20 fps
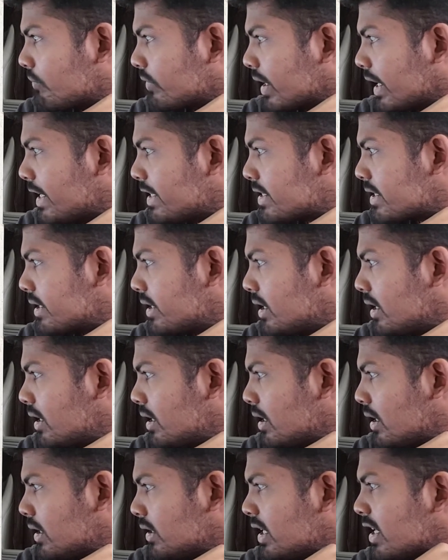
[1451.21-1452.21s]

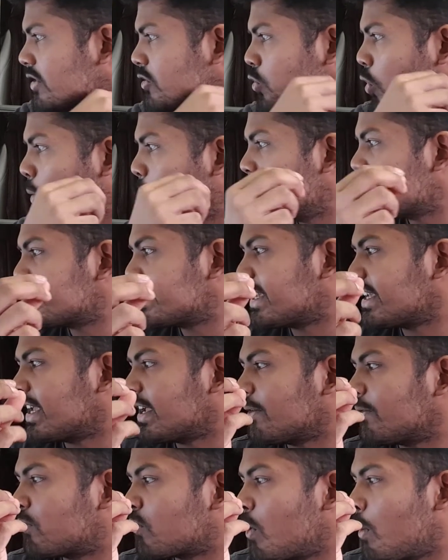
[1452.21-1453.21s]
There's no mistaking
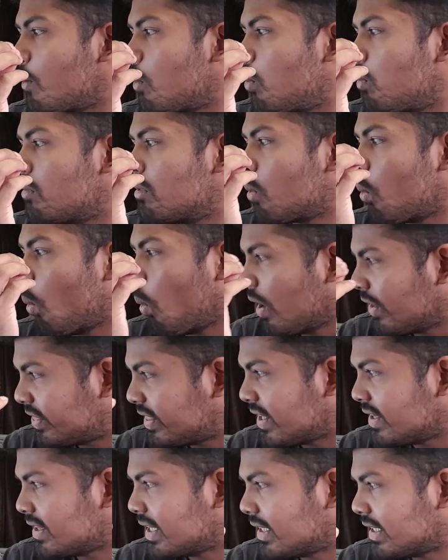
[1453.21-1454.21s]
it. From
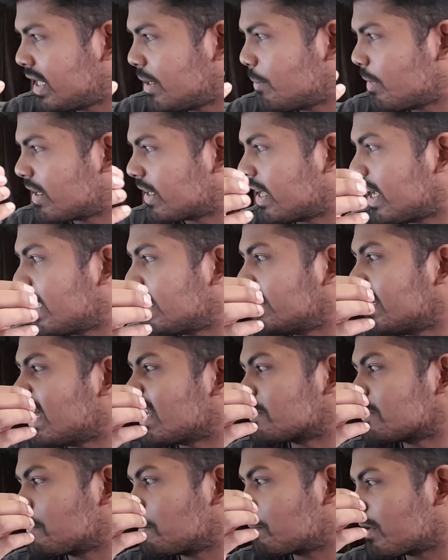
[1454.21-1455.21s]
within the Demon King,
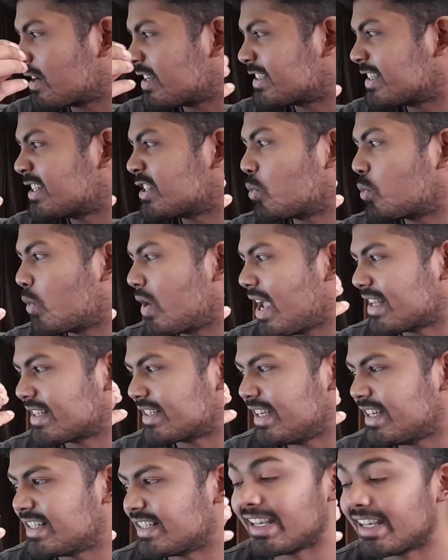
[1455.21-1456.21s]
there's a presence we are
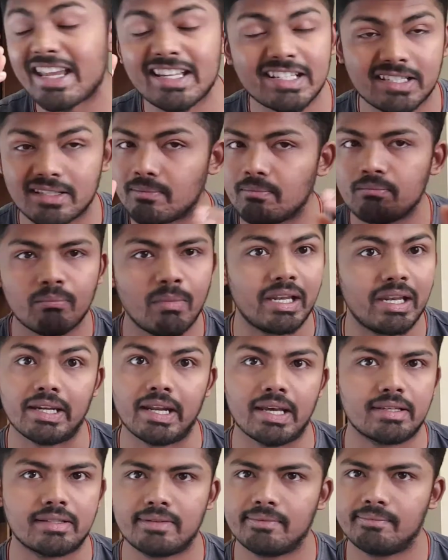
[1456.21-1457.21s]
sensing. It's
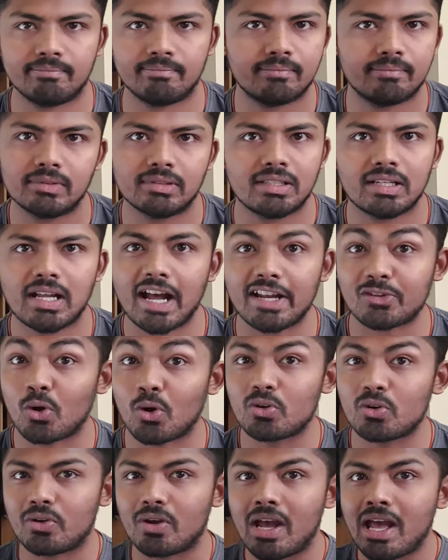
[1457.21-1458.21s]
Meliodas. I
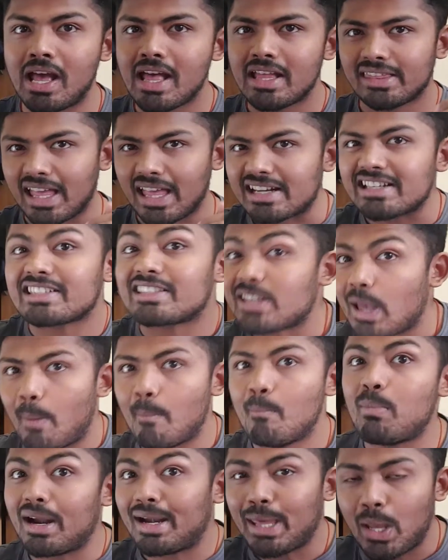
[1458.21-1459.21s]
told you, there is
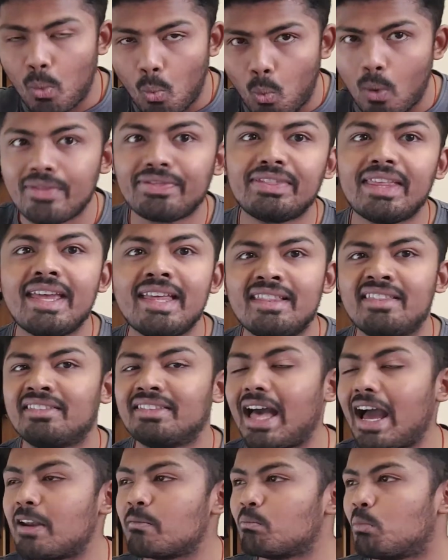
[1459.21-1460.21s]
somebody within
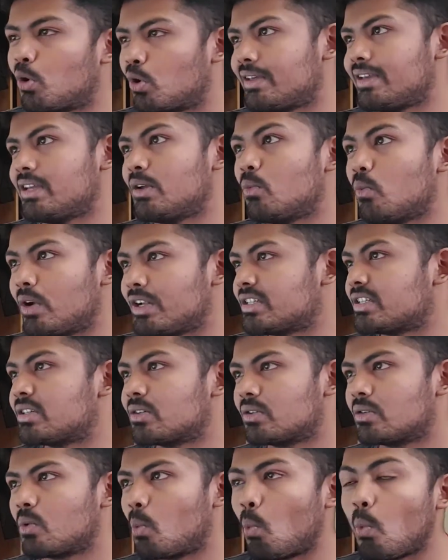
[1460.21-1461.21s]
that body
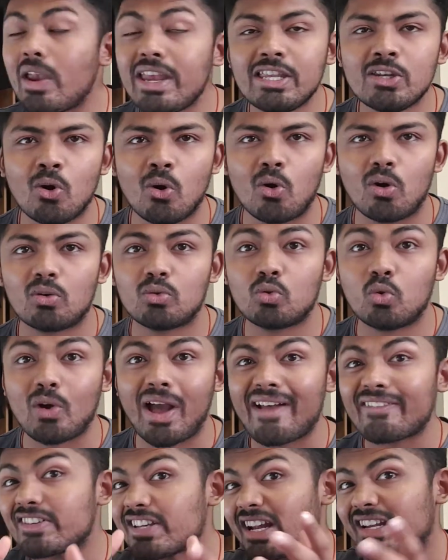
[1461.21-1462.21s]
which we know who
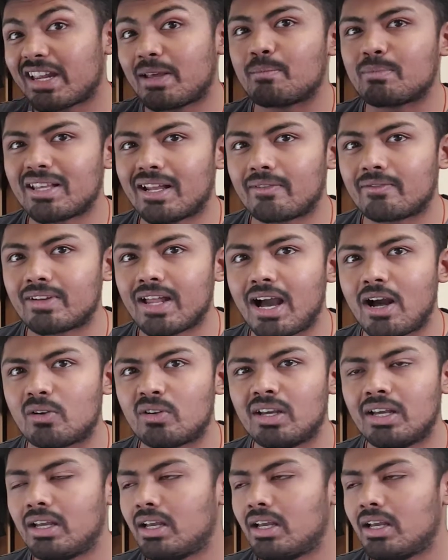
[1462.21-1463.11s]
have shut himself down.